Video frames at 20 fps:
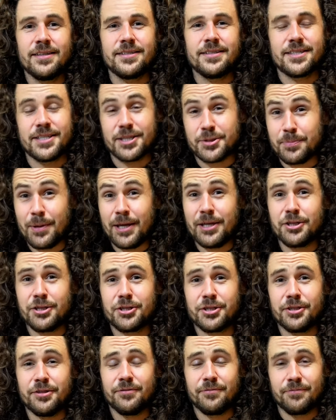
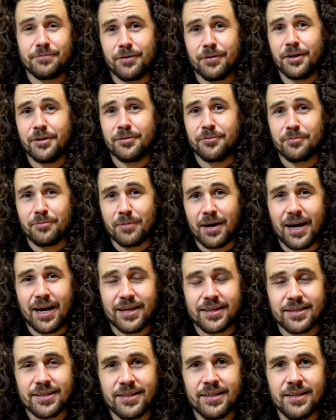Suspension Front
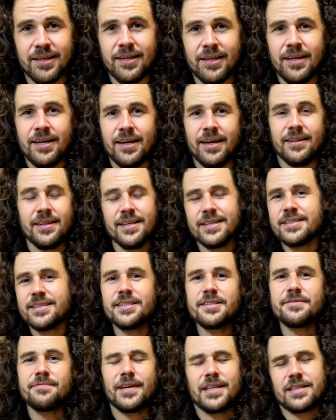Rack. And this
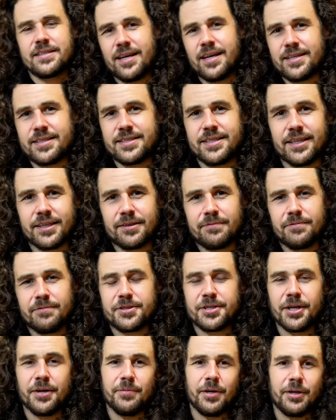is fantastic for
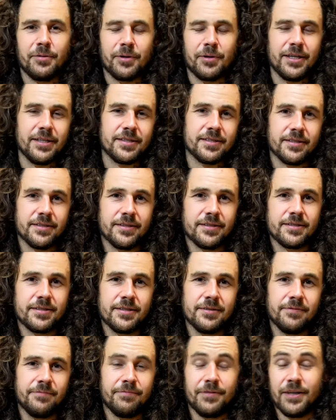so many reasons.
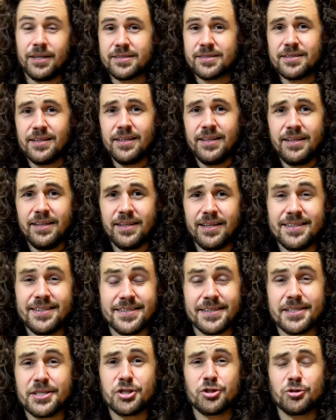Firstly, it's
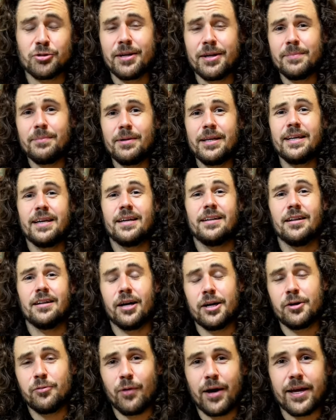extremely
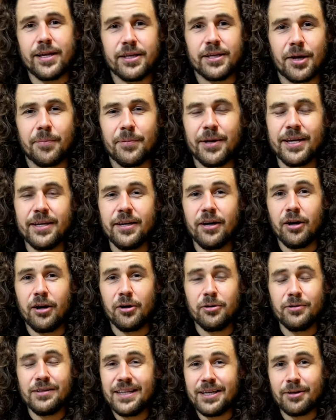lightweight, coming in at
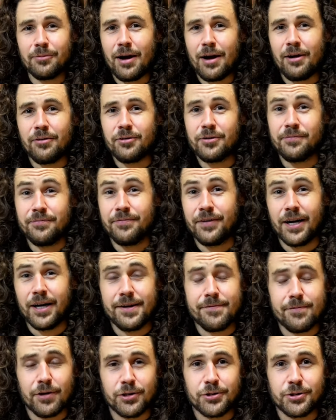only around
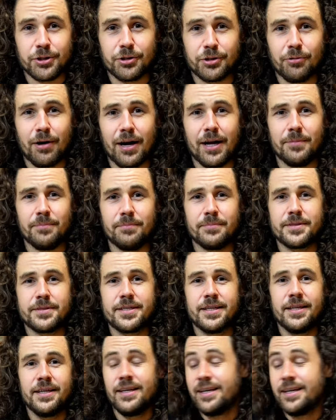500 grams.